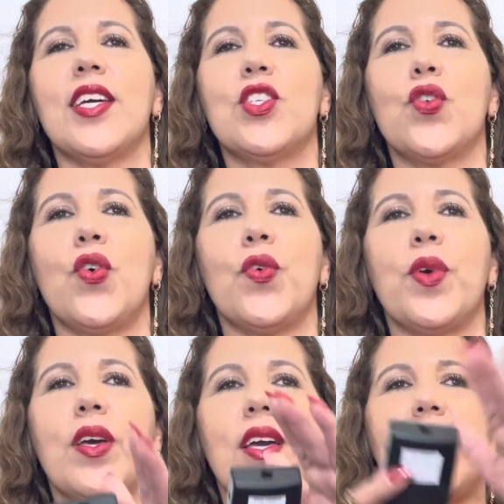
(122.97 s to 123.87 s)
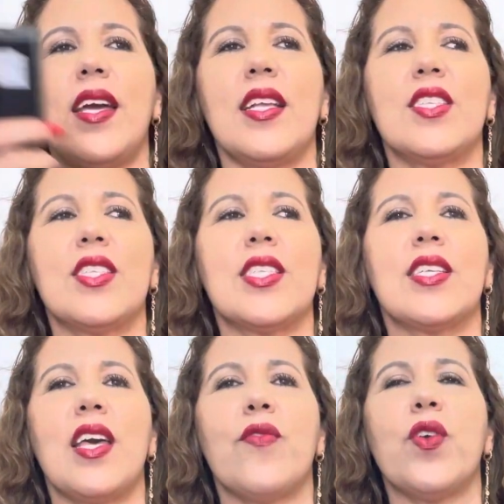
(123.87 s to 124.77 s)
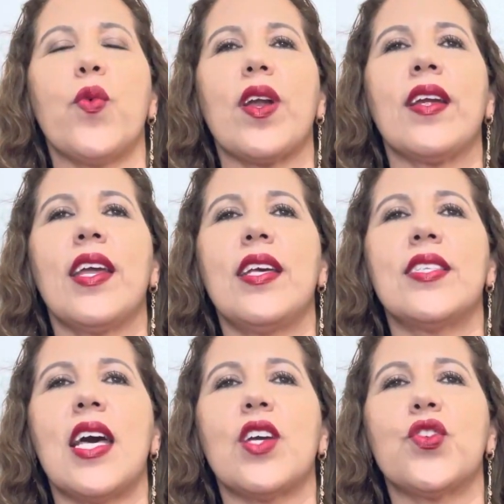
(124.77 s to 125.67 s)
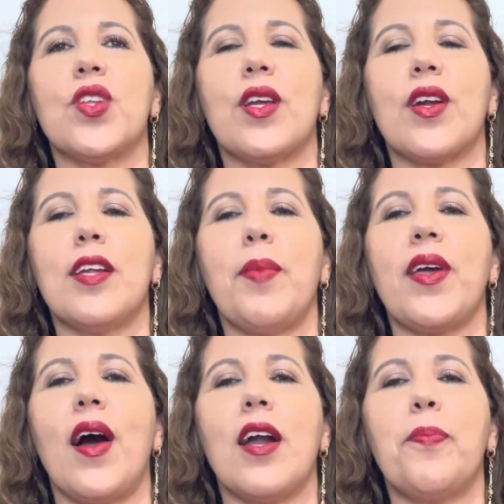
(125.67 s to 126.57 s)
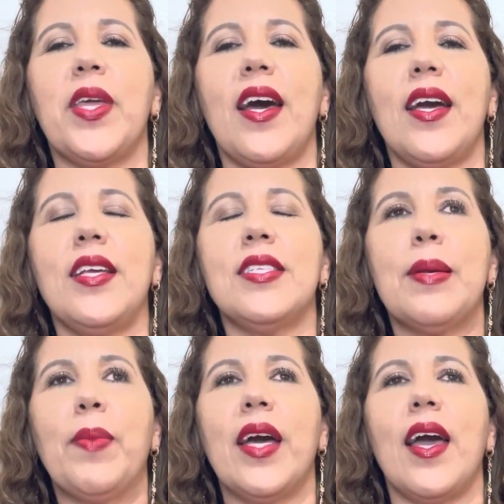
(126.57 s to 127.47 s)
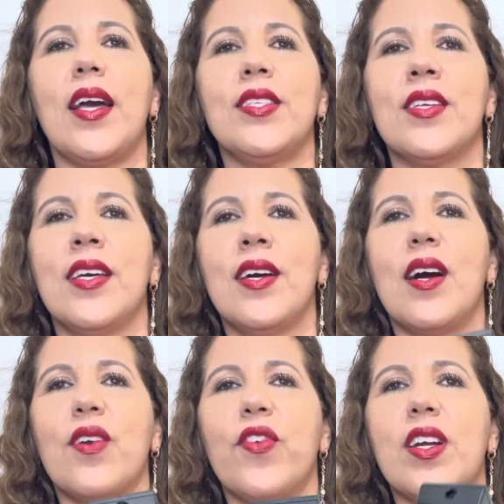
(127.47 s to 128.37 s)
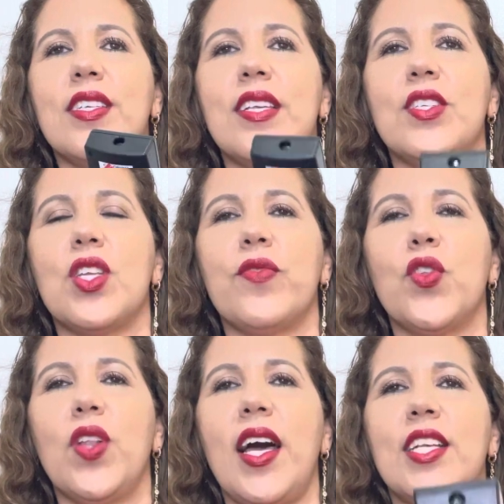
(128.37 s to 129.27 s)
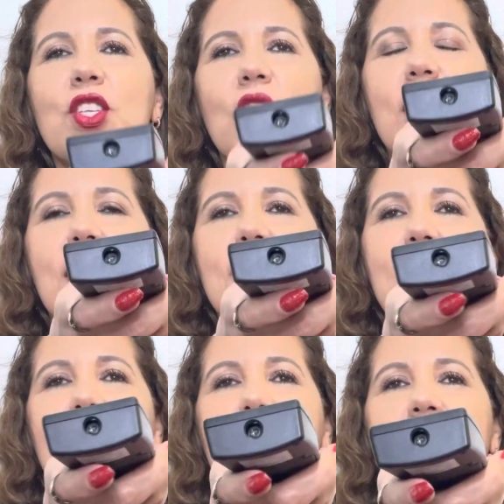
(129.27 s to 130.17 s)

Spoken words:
So it's everywhere. It's actually hurting my RPIs. My eyes are very sensitive to light, so listen.